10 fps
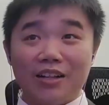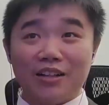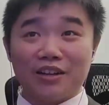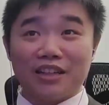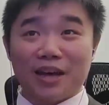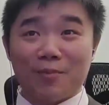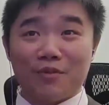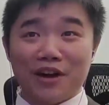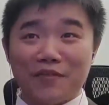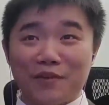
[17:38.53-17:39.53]
Look at that
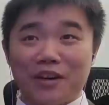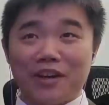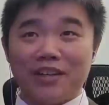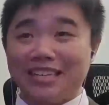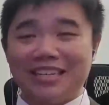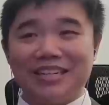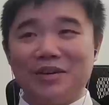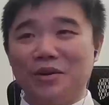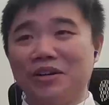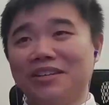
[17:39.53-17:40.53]
bravery.
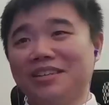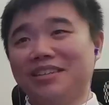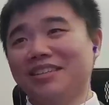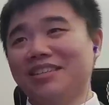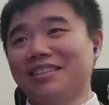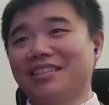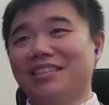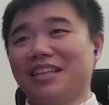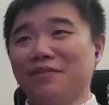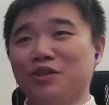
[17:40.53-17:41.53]

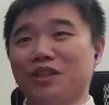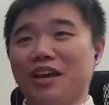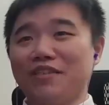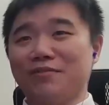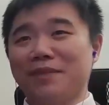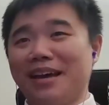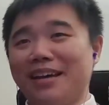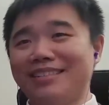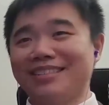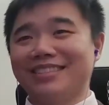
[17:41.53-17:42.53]
Saved your life,
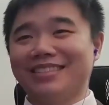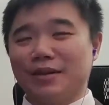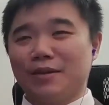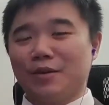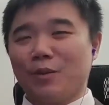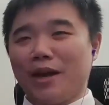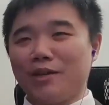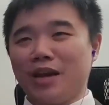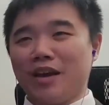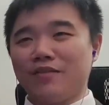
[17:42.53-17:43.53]
man. Why do
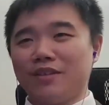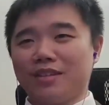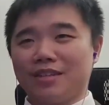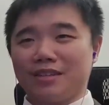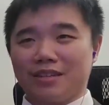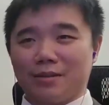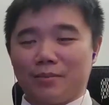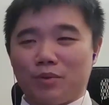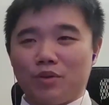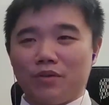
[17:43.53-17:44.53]
you have a
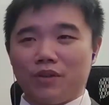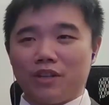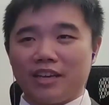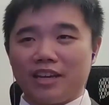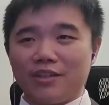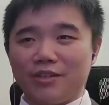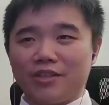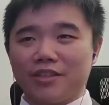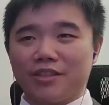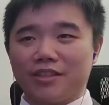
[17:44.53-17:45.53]
pool full of
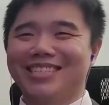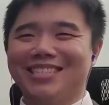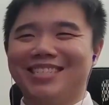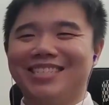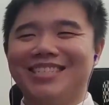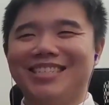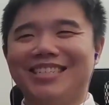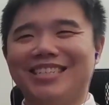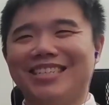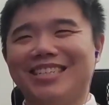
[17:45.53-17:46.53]
gators?
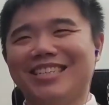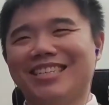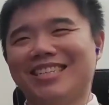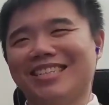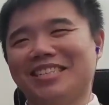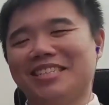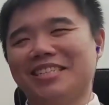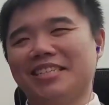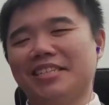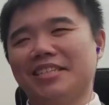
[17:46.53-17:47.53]
Many fighters
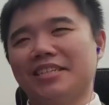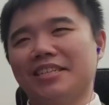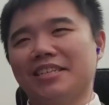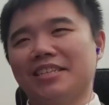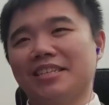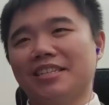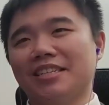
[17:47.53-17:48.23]
have asked me,